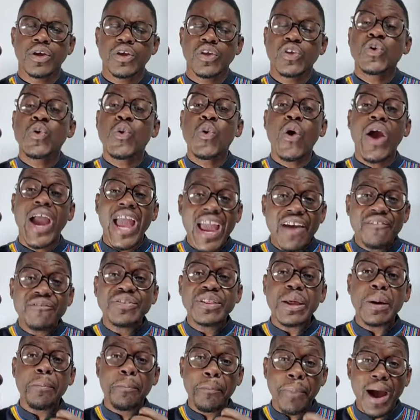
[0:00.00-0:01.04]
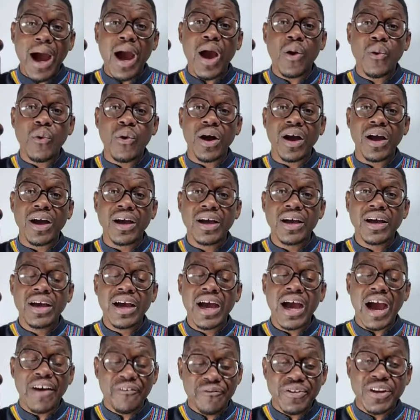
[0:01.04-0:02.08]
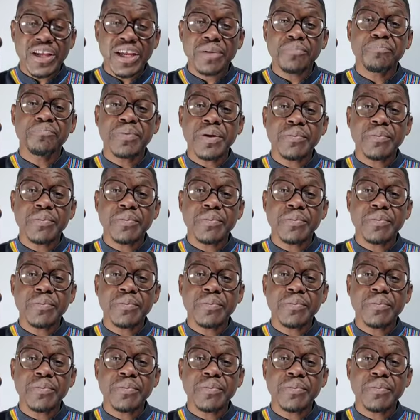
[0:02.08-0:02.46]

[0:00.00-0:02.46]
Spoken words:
You have the power, African